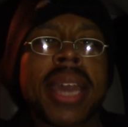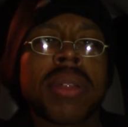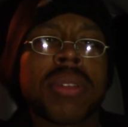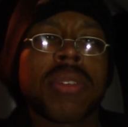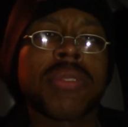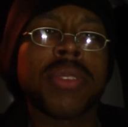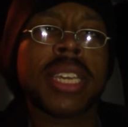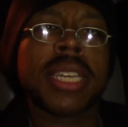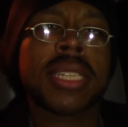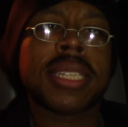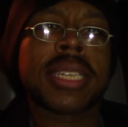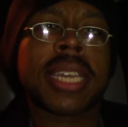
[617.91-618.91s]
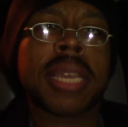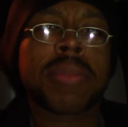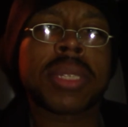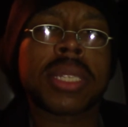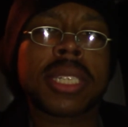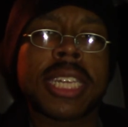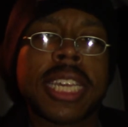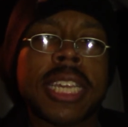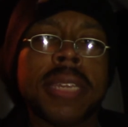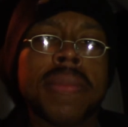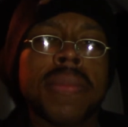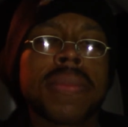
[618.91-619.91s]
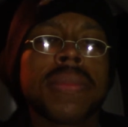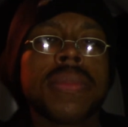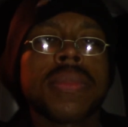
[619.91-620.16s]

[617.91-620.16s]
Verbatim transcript: I don't know if you need to keep this team